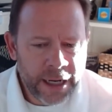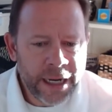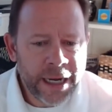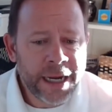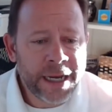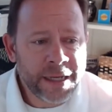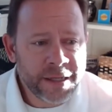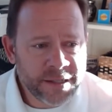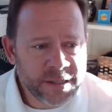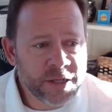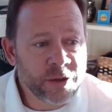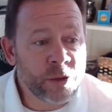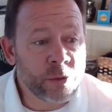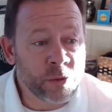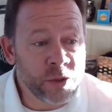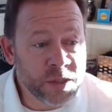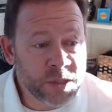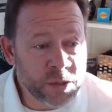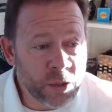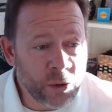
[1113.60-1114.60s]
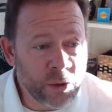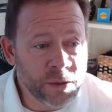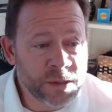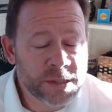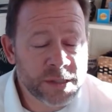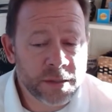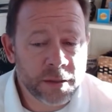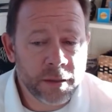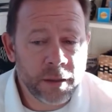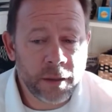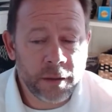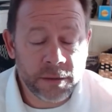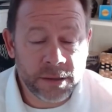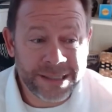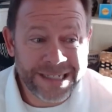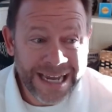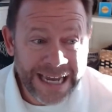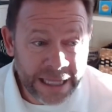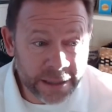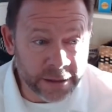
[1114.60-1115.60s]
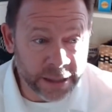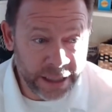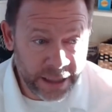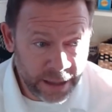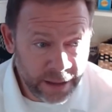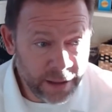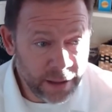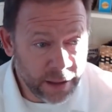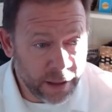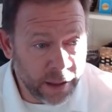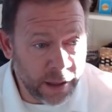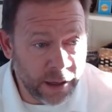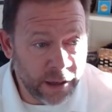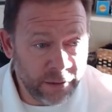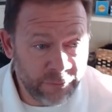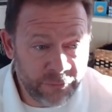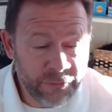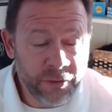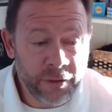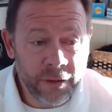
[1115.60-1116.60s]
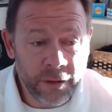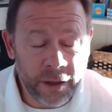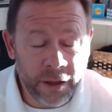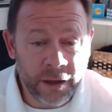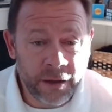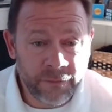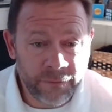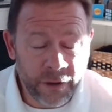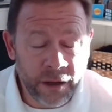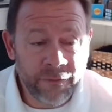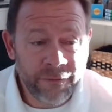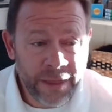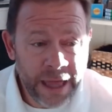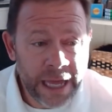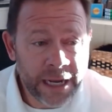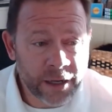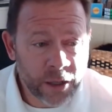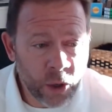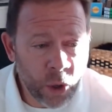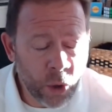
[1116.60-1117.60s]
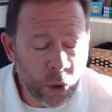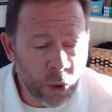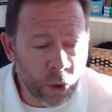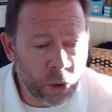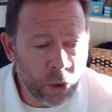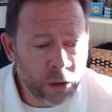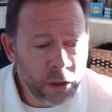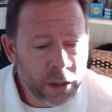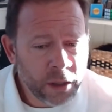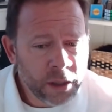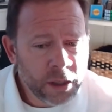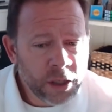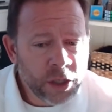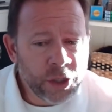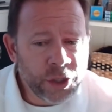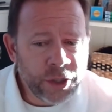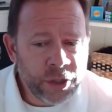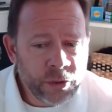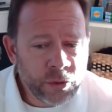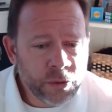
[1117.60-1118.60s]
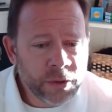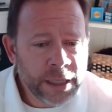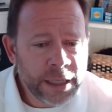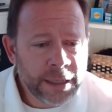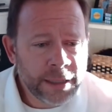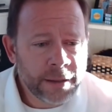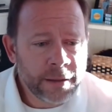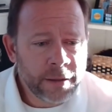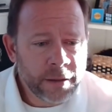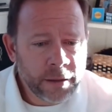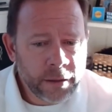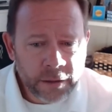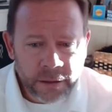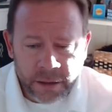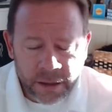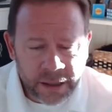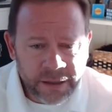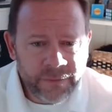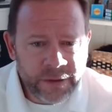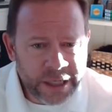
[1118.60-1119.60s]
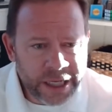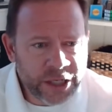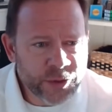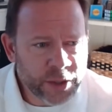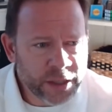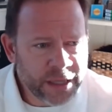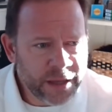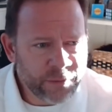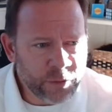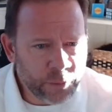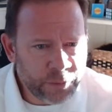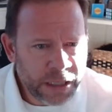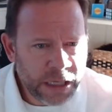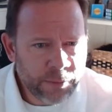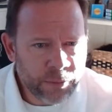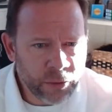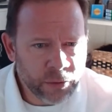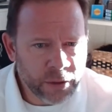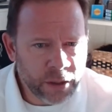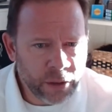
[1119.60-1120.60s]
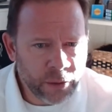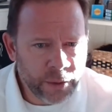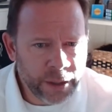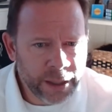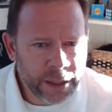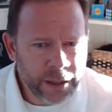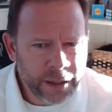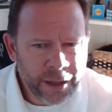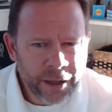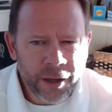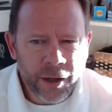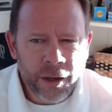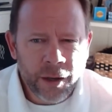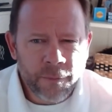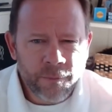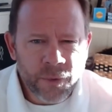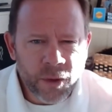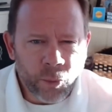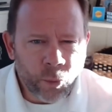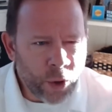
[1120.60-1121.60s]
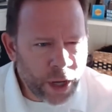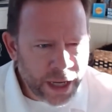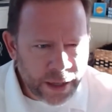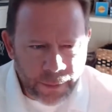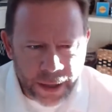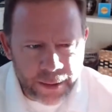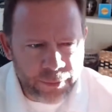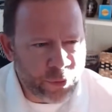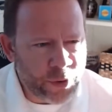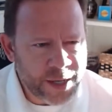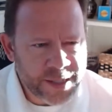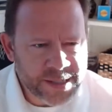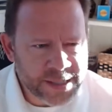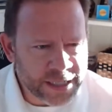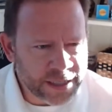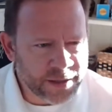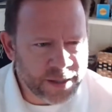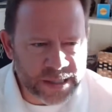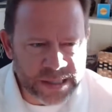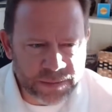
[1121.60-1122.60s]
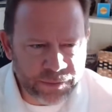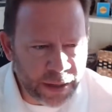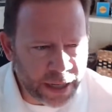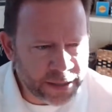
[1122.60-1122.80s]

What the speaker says: and the results daily of that goal, you get even entry-level people going, why am I pressing this